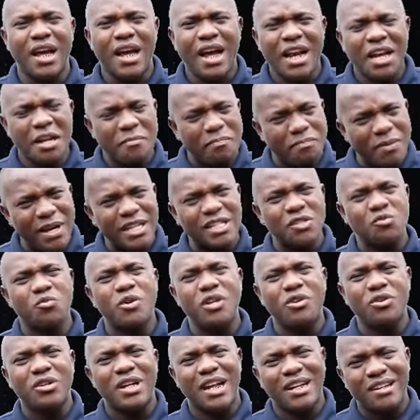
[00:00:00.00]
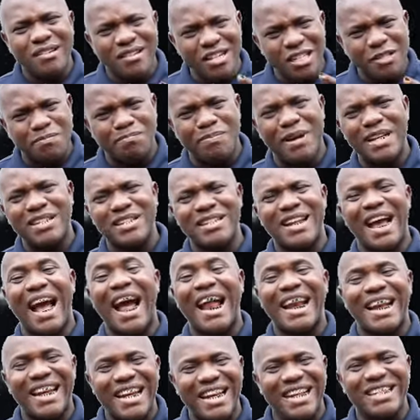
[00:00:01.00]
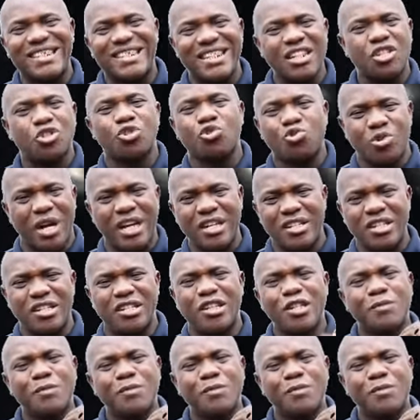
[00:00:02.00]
and the person we know that this person at least is trendy.